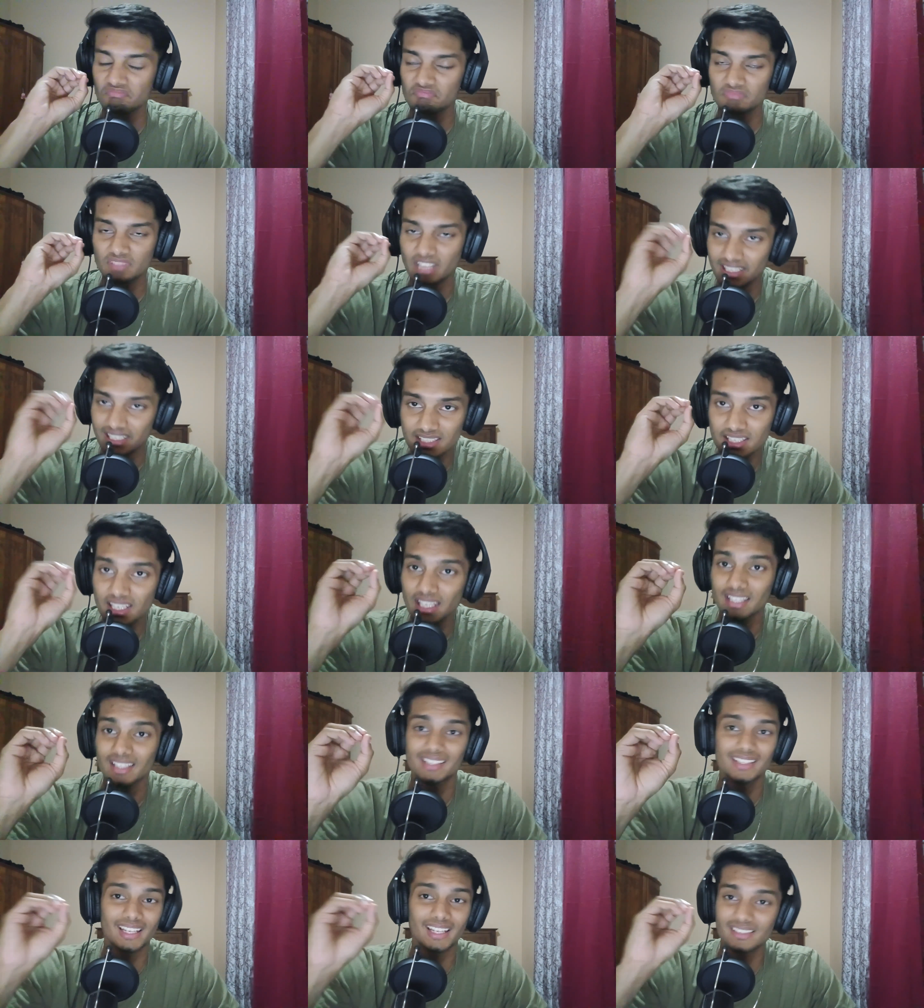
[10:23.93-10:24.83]
That's
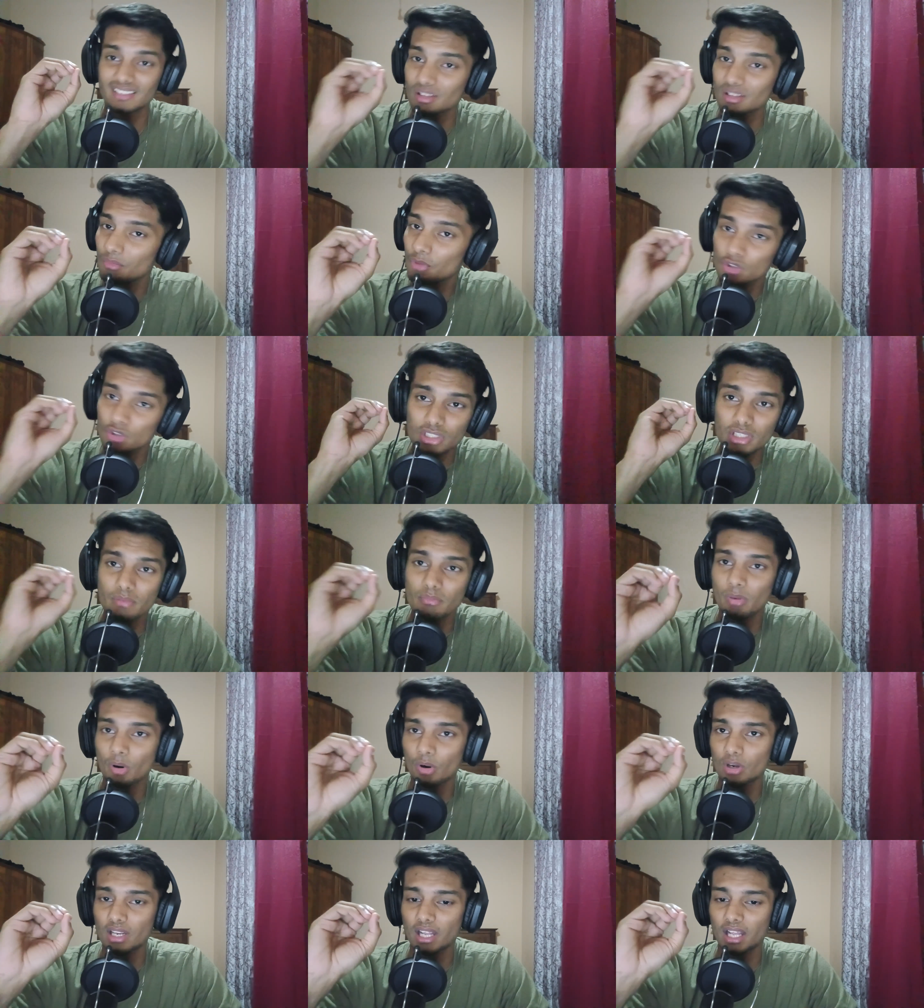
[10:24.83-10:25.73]
it. That's the most
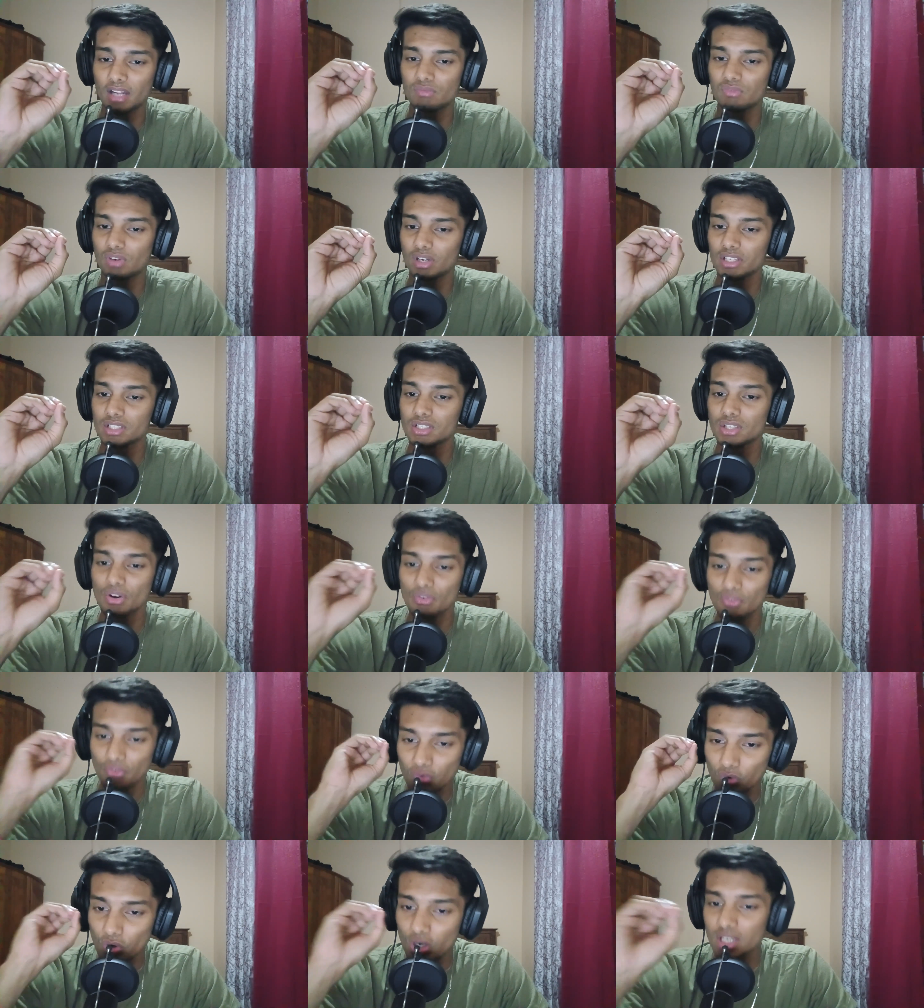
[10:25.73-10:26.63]
important advice.
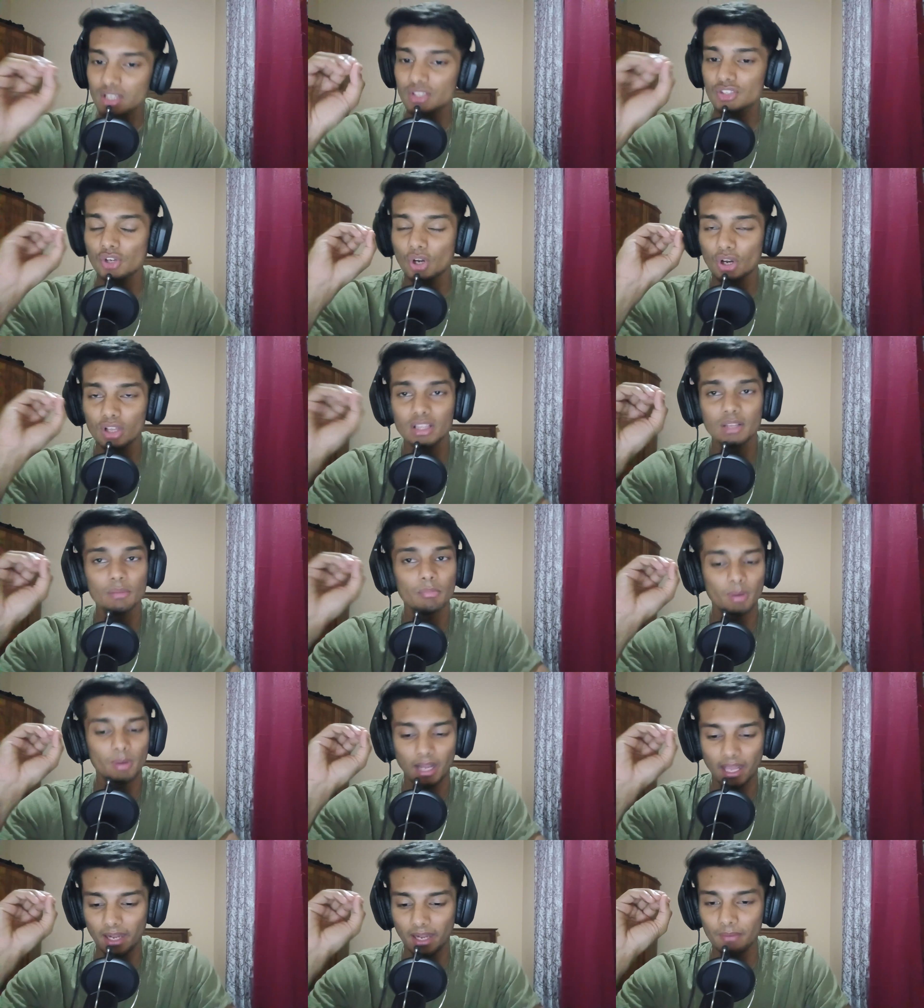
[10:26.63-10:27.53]
Focus on the
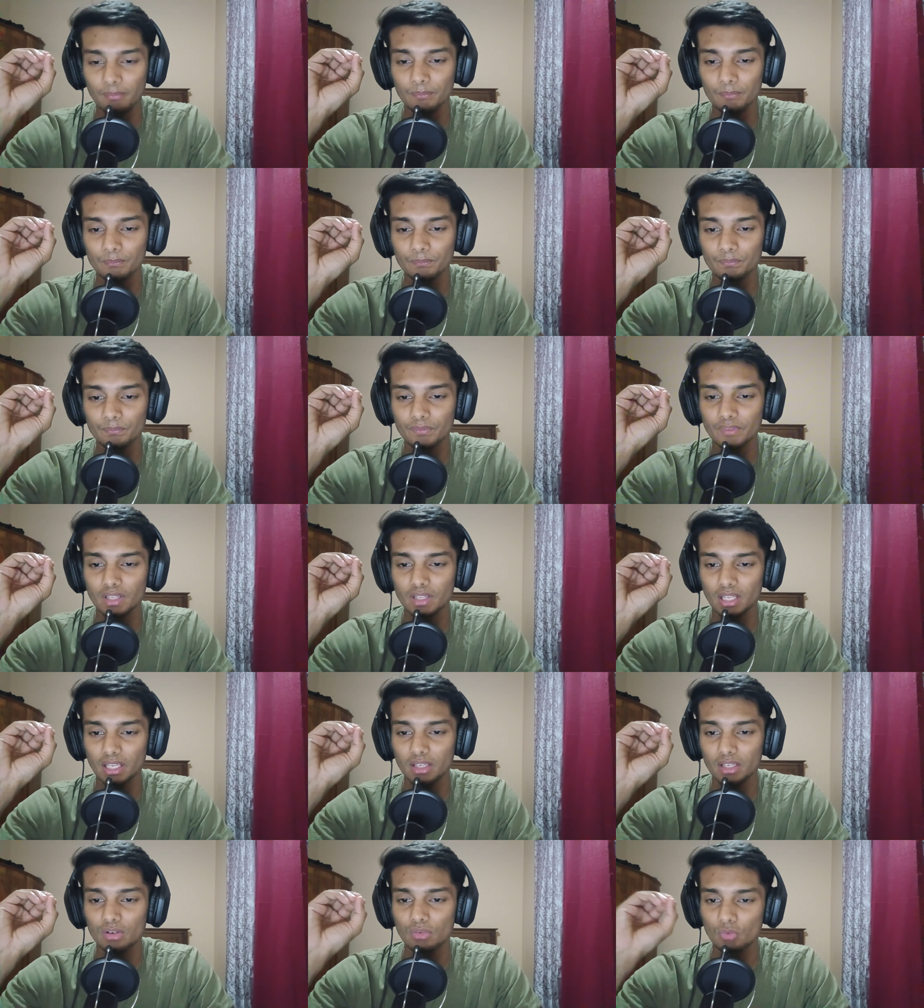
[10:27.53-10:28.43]
plan,
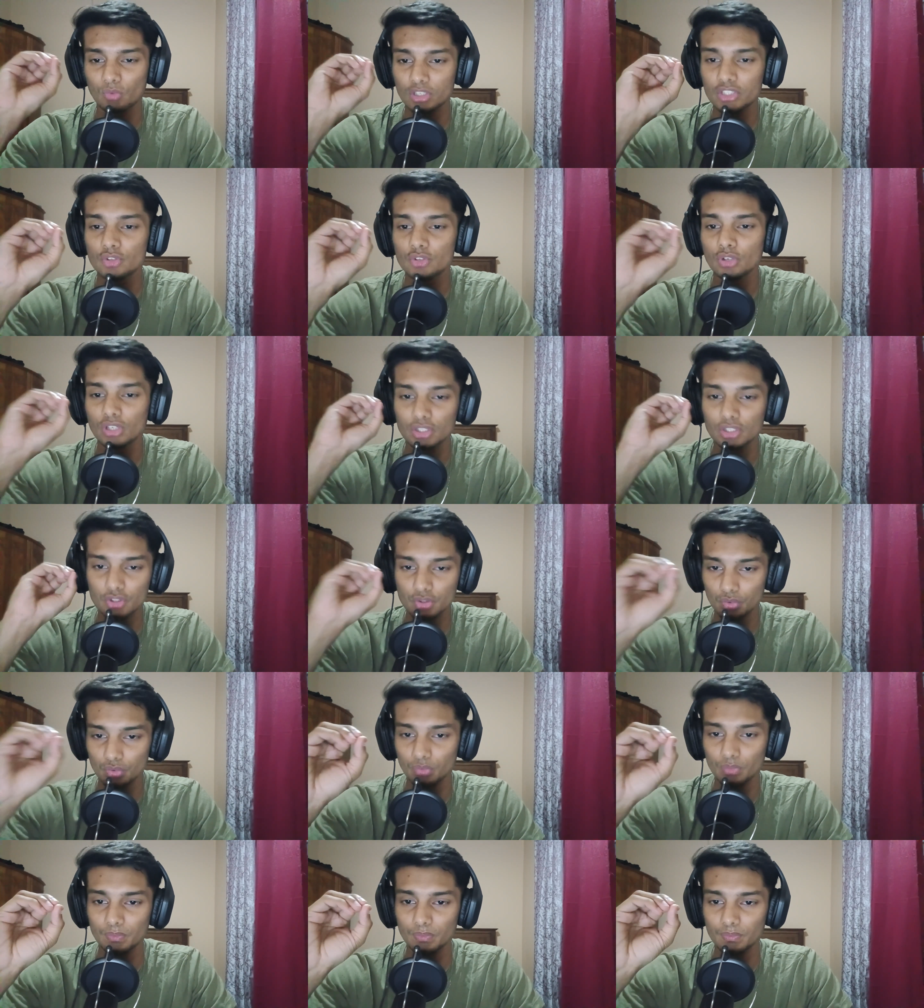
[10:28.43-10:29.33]
like what you're gonna do.